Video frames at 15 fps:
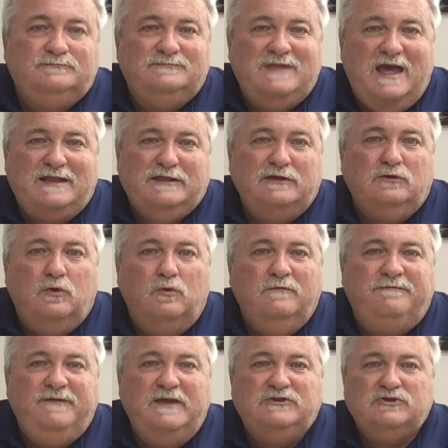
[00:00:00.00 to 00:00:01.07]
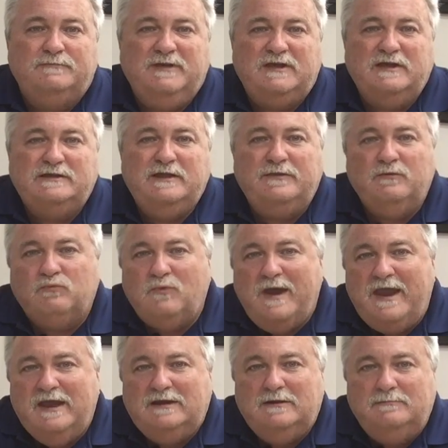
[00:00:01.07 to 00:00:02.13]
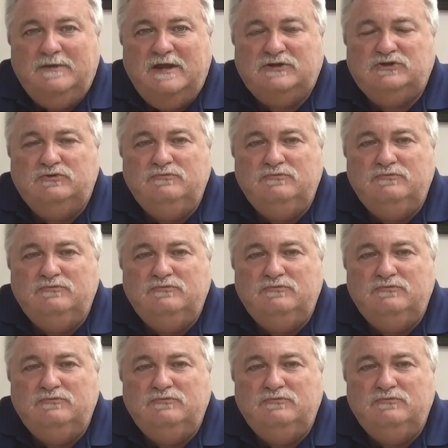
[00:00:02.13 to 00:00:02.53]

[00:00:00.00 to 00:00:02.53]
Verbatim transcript: that's a cool feature because of the randomness.